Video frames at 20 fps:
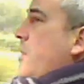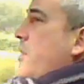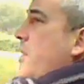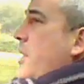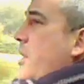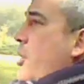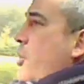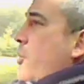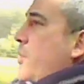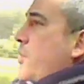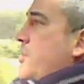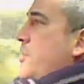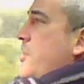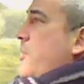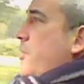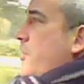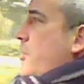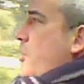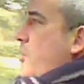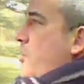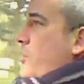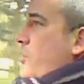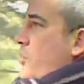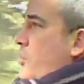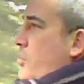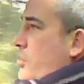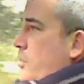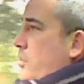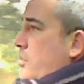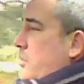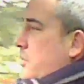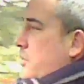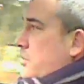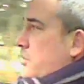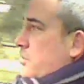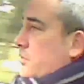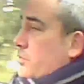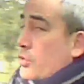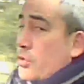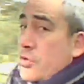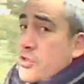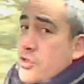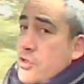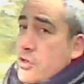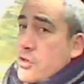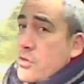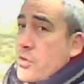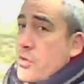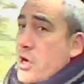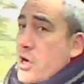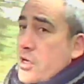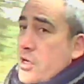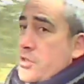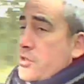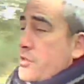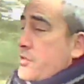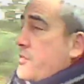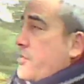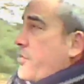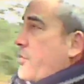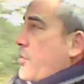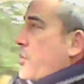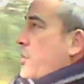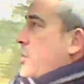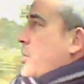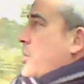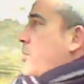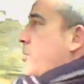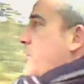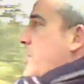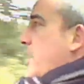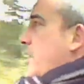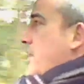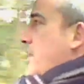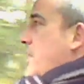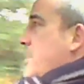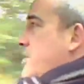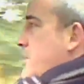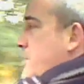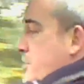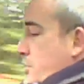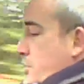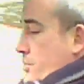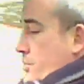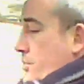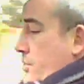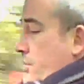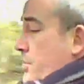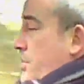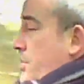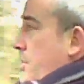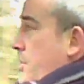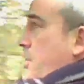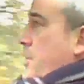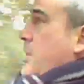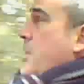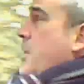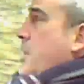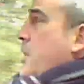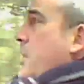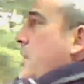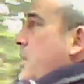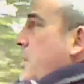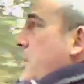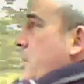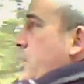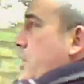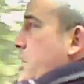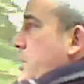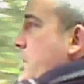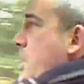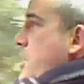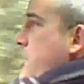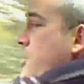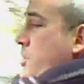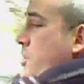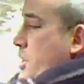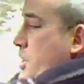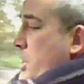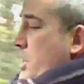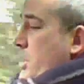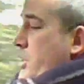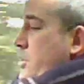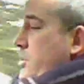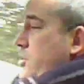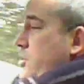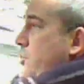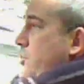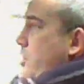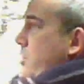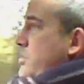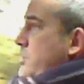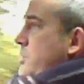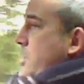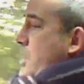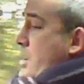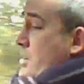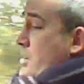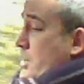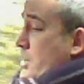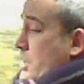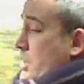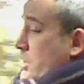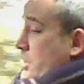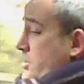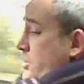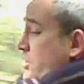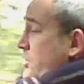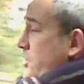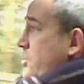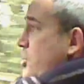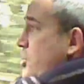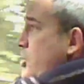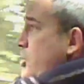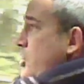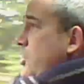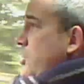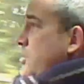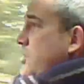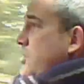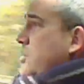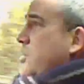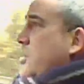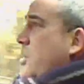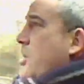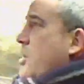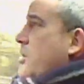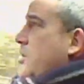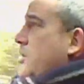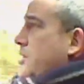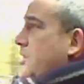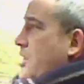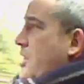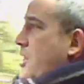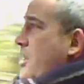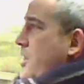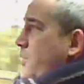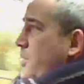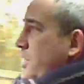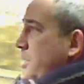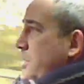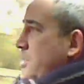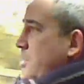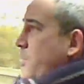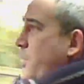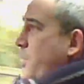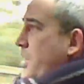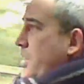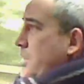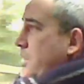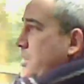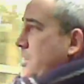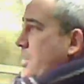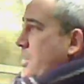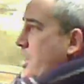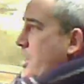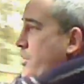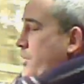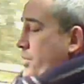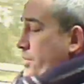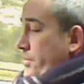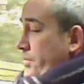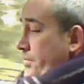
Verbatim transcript: that opens up a lot more, broadens your horizons if you want to update that system. Now you've got your heating controls down here. It's not the turn dial type, it's the button type.